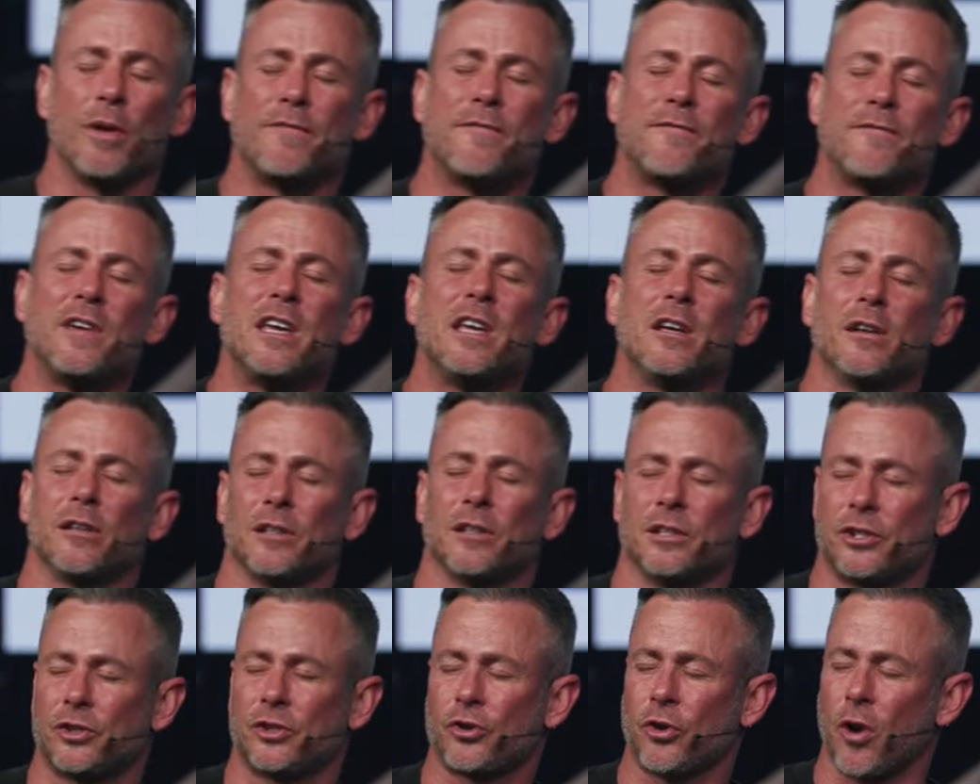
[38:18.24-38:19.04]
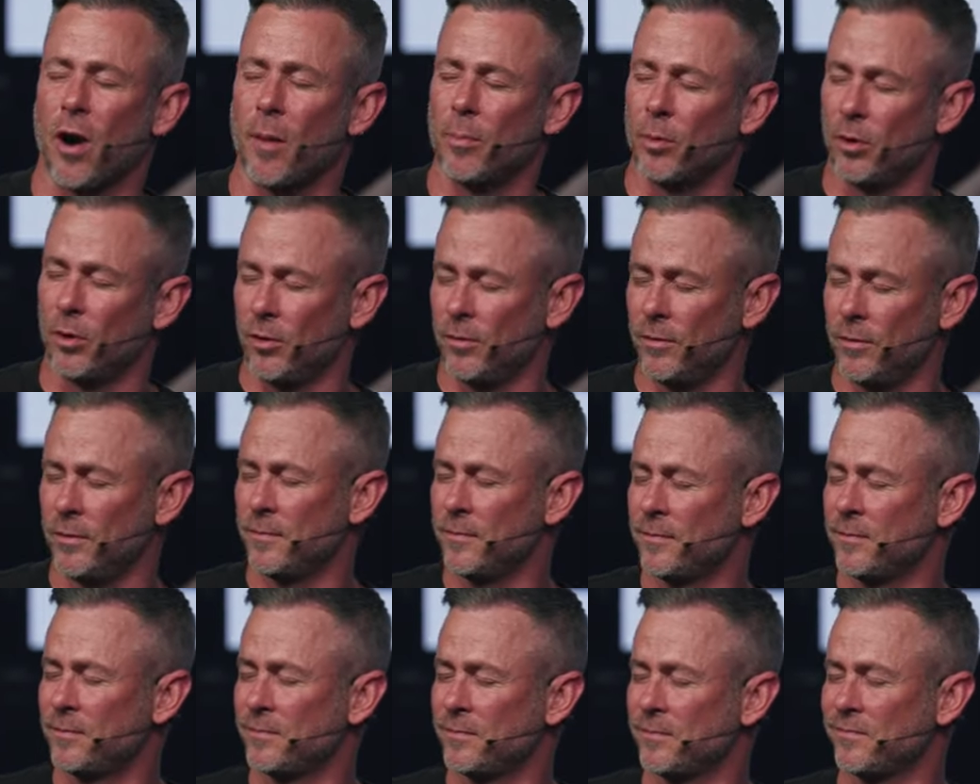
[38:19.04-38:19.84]
feel is trouble.
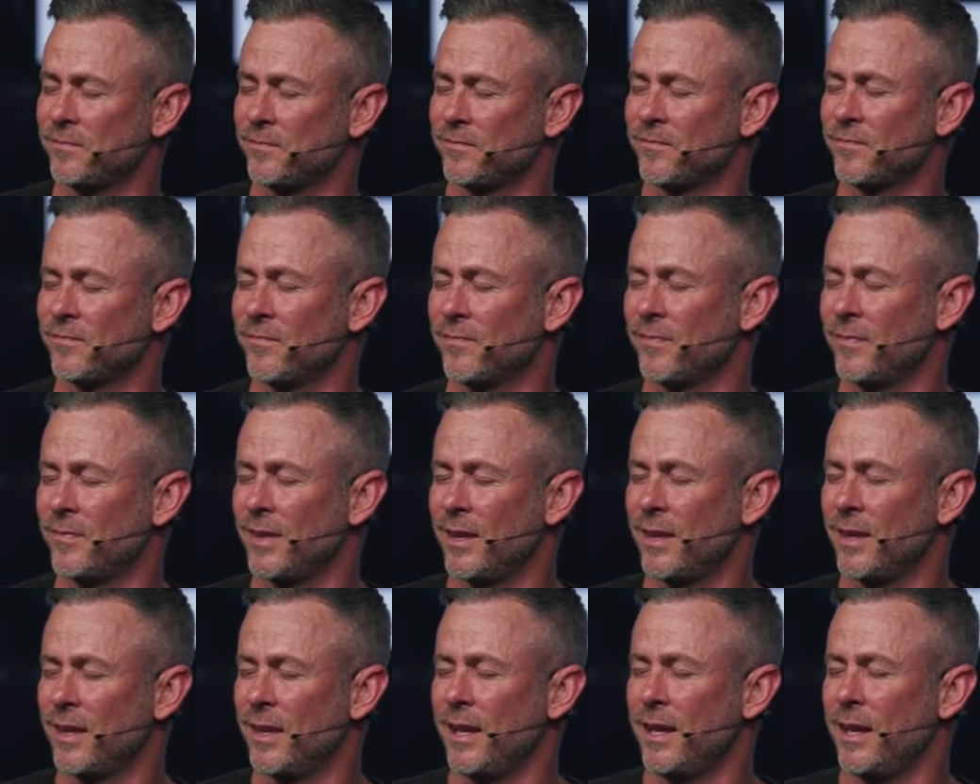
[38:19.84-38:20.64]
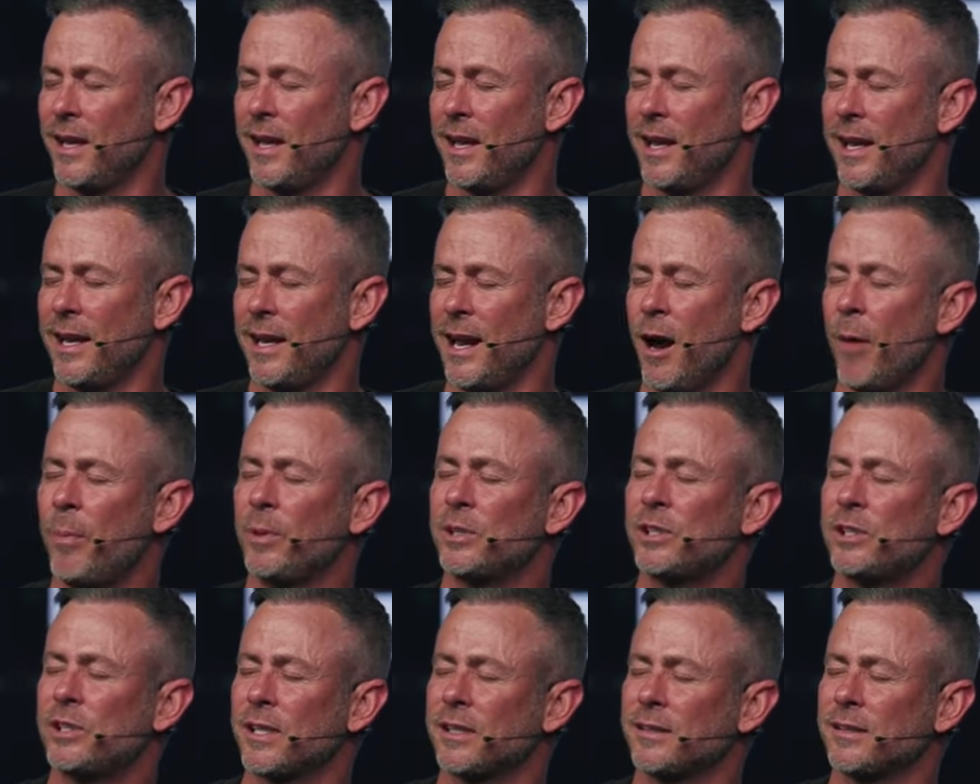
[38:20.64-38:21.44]
And help
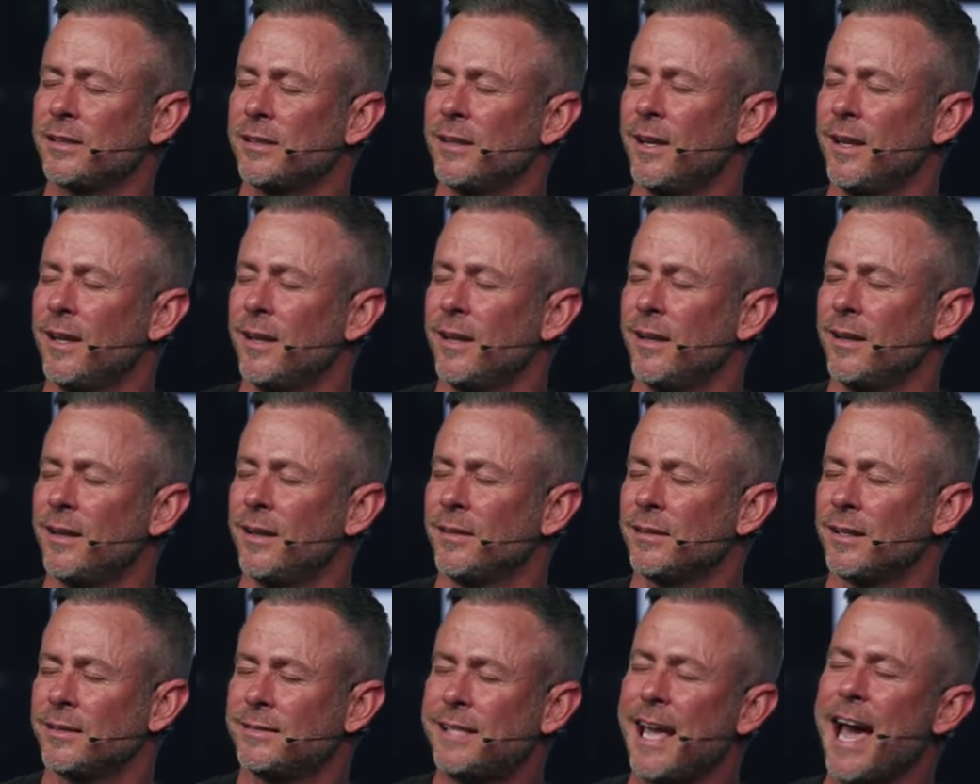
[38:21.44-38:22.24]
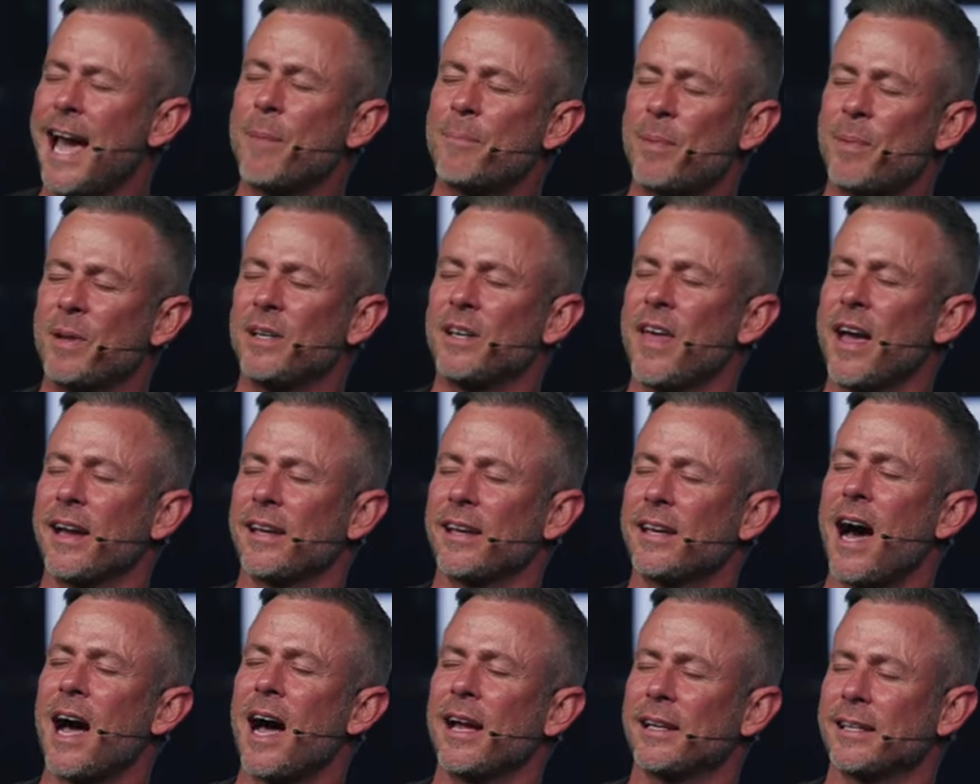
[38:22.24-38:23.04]
us to tap into that
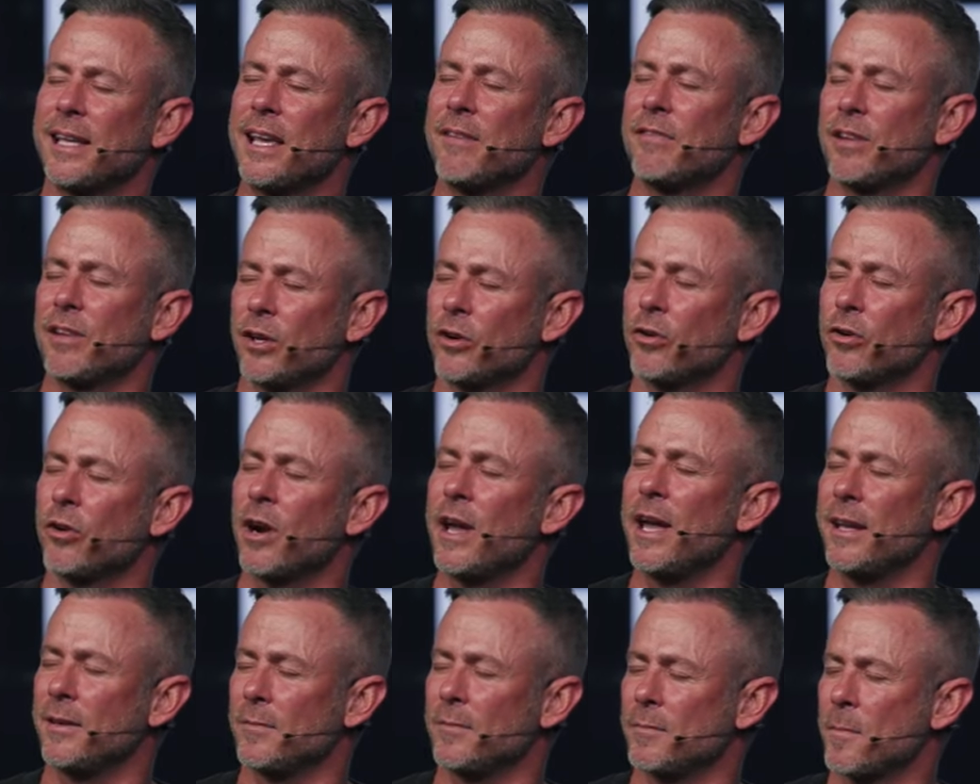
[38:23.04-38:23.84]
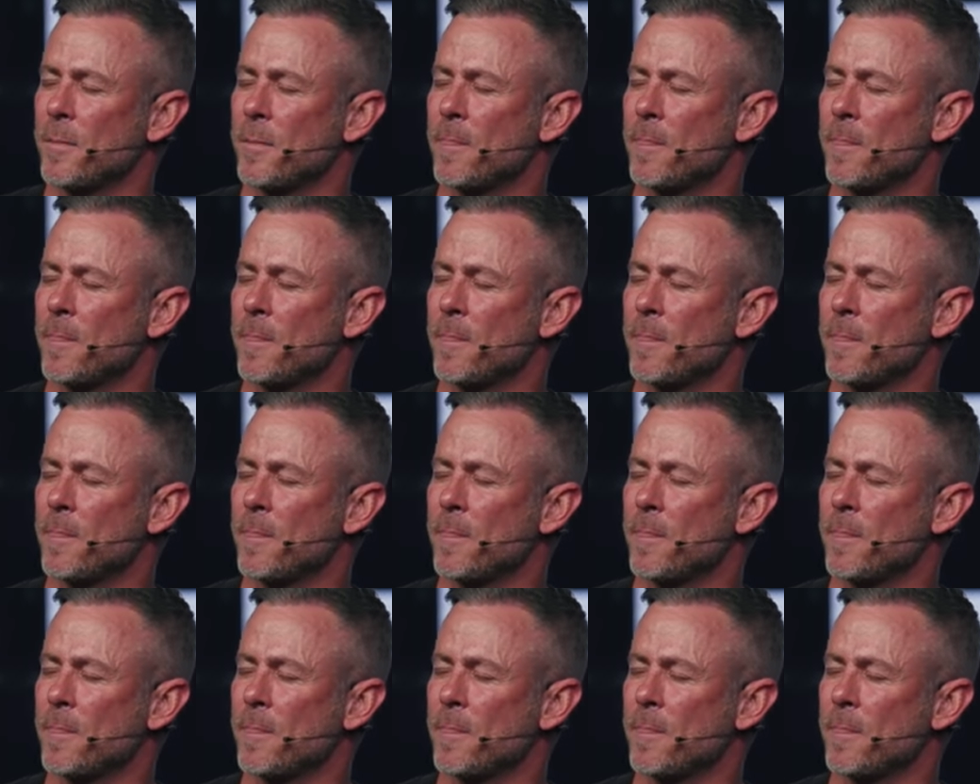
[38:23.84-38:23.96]
God-given grit